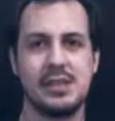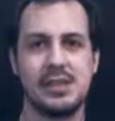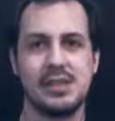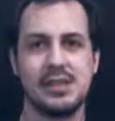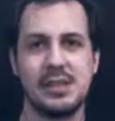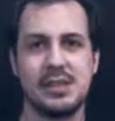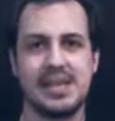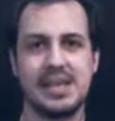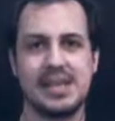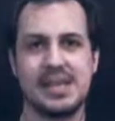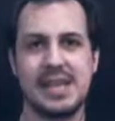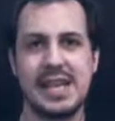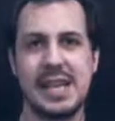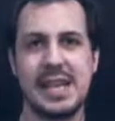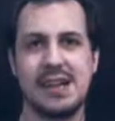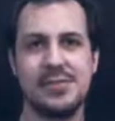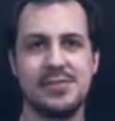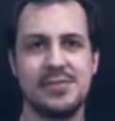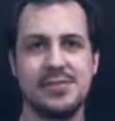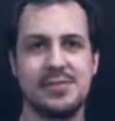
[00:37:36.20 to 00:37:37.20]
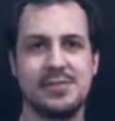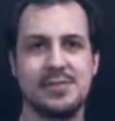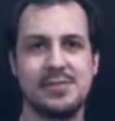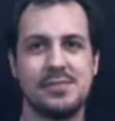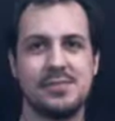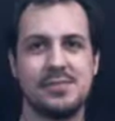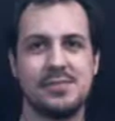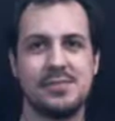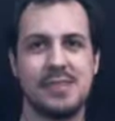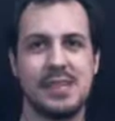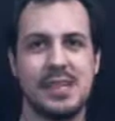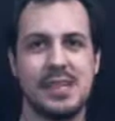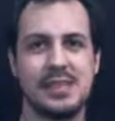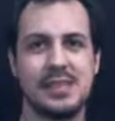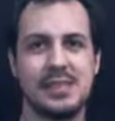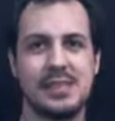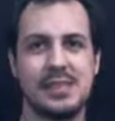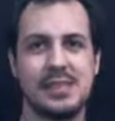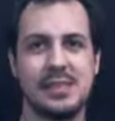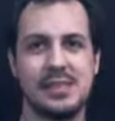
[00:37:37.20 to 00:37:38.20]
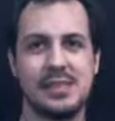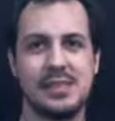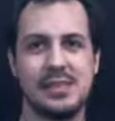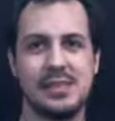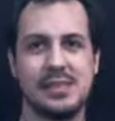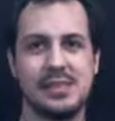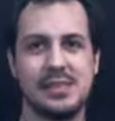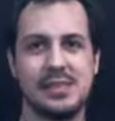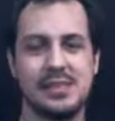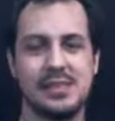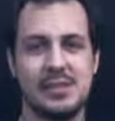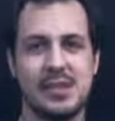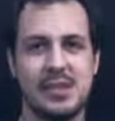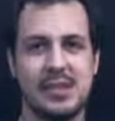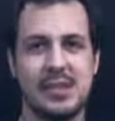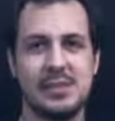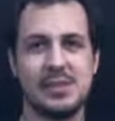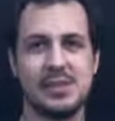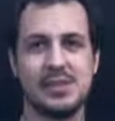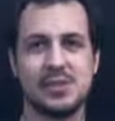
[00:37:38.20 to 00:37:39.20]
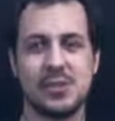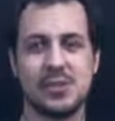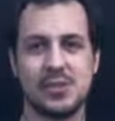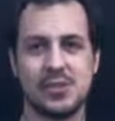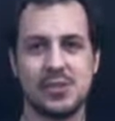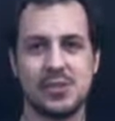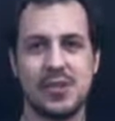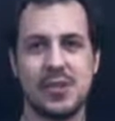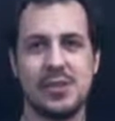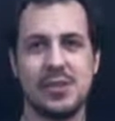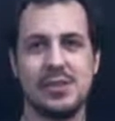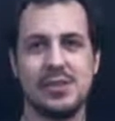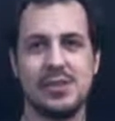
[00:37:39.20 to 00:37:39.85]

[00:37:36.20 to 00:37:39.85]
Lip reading: like the staff and like him and are training.